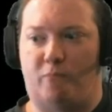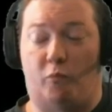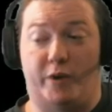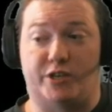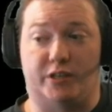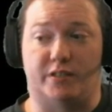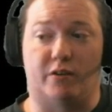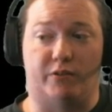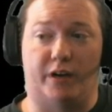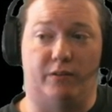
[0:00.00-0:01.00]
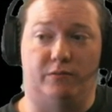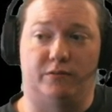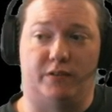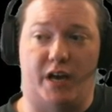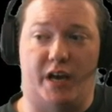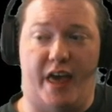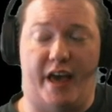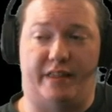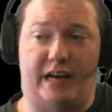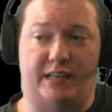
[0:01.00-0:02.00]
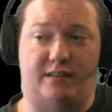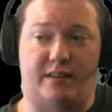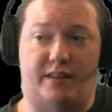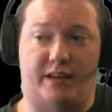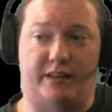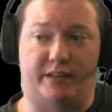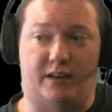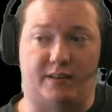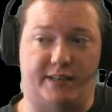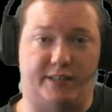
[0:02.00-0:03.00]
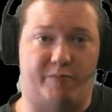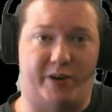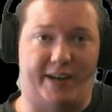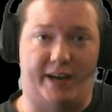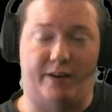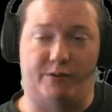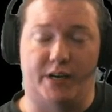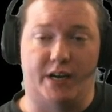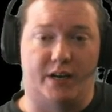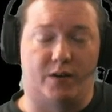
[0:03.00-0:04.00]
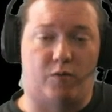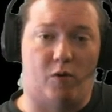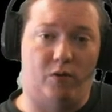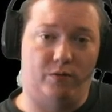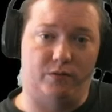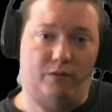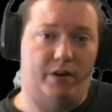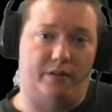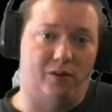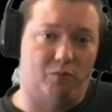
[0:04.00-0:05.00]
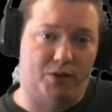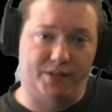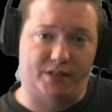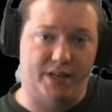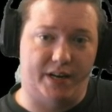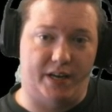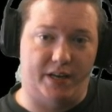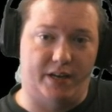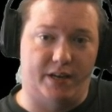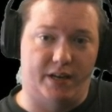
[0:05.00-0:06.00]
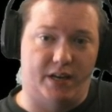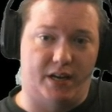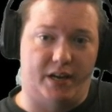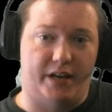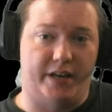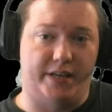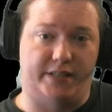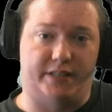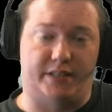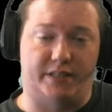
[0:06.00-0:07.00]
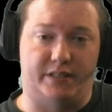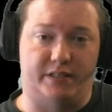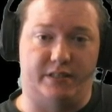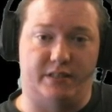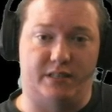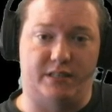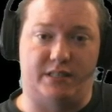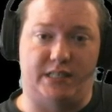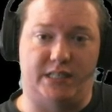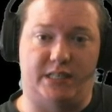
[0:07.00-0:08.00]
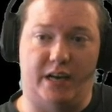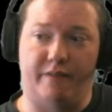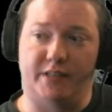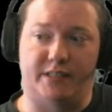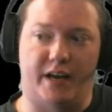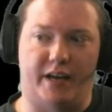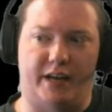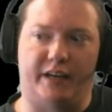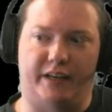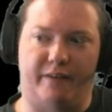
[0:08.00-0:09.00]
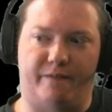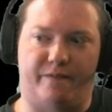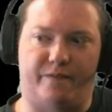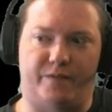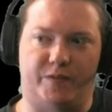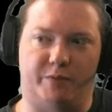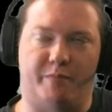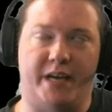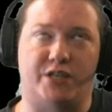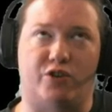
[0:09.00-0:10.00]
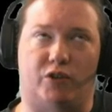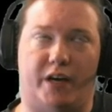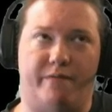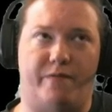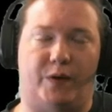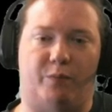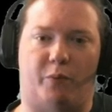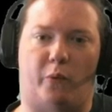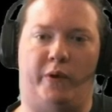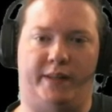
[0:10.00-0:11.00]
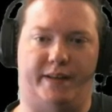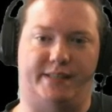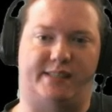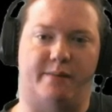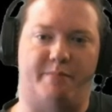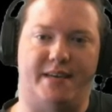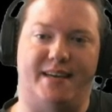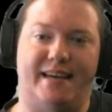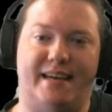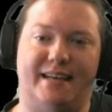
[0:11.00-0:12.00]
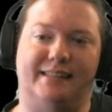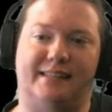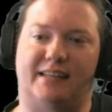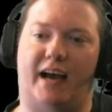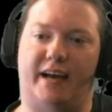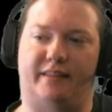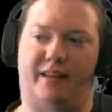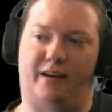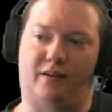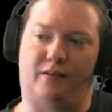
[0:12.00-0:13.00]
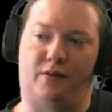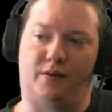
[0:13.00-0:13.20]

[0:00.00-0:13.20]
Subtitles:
We just don't know. And that's the thing that Duncan is pointing out. Kowloon, the walled city, is devastating. It makes your life feel pointless to be inside there.